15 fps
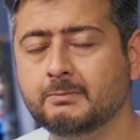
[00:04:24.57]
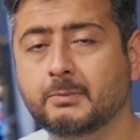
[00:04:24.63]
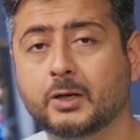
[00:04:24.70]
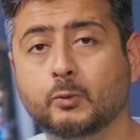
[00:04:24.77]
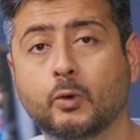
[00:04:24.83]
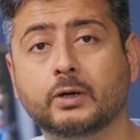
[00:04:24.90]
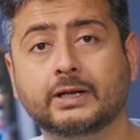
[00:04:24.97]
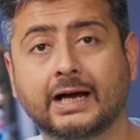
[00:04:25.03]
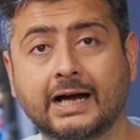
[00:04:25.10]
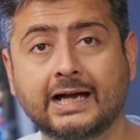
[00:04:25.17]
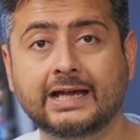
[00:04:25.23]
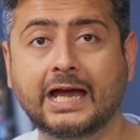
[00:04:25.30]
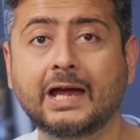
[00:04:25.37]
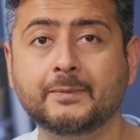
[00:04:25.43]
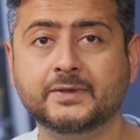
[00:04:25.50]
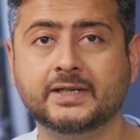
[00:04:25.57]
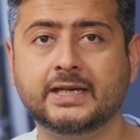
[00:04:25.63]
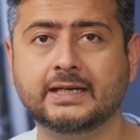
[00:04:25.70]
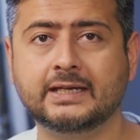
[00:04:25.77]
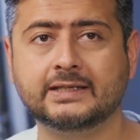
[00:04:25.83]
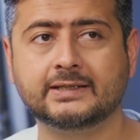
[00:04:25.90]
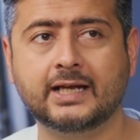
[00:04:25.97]
But what I am
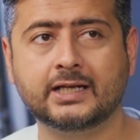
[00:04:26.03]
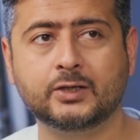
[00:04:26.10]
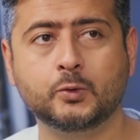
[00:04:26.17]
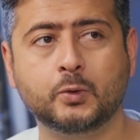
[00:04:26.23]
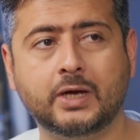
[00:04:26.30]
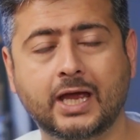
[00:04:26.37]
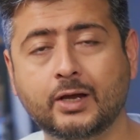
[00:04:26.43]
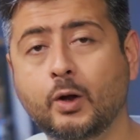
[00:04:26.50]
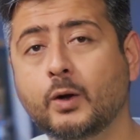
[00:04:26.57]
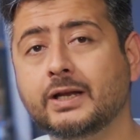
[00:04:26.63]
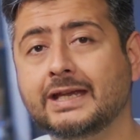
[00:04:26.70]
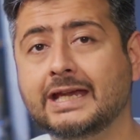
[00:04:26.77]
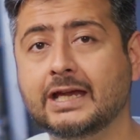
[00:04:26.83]
saying is that you cannot